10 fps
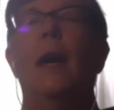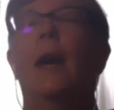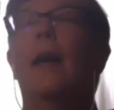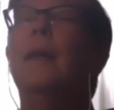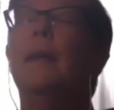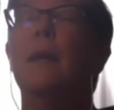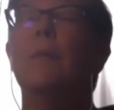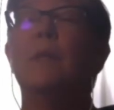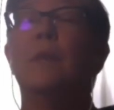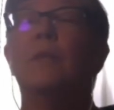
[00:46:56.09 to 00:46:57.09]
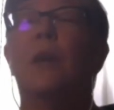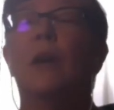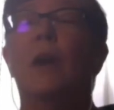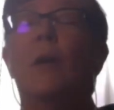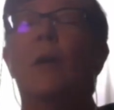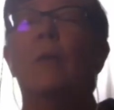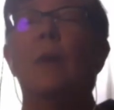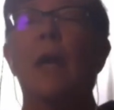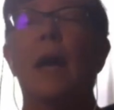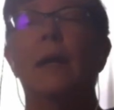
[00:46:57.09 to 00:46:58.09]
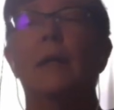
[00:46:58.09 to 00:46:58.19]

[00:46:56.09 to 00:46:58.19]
Uh, eCampus Ontario, we had